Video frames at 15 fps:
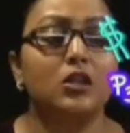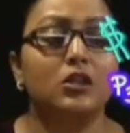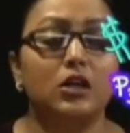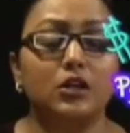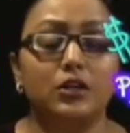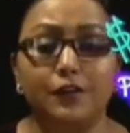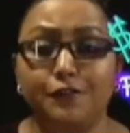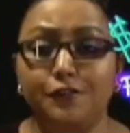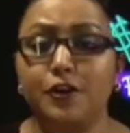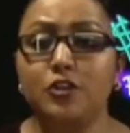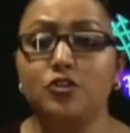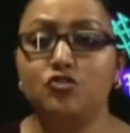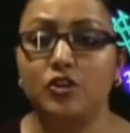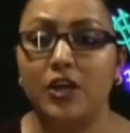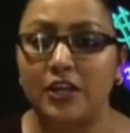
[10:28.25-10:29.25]
the
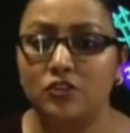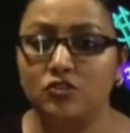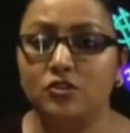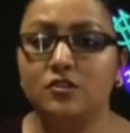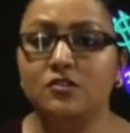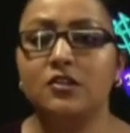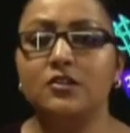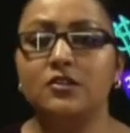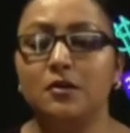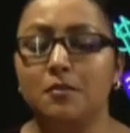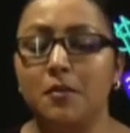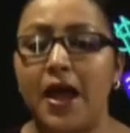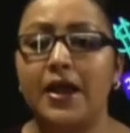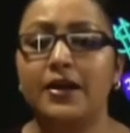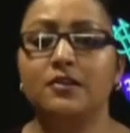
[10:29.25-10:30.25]
different changes in
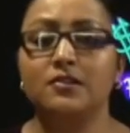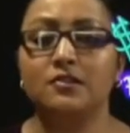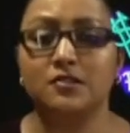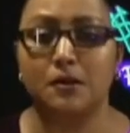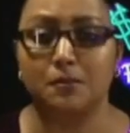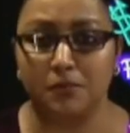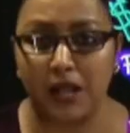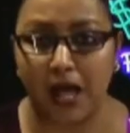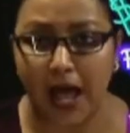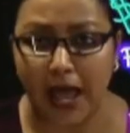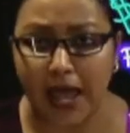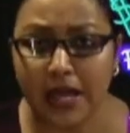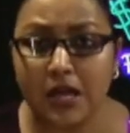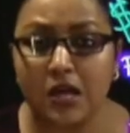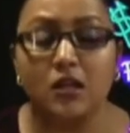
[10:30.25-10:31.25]
demand and
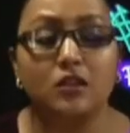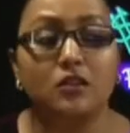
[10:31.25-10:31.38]
supply,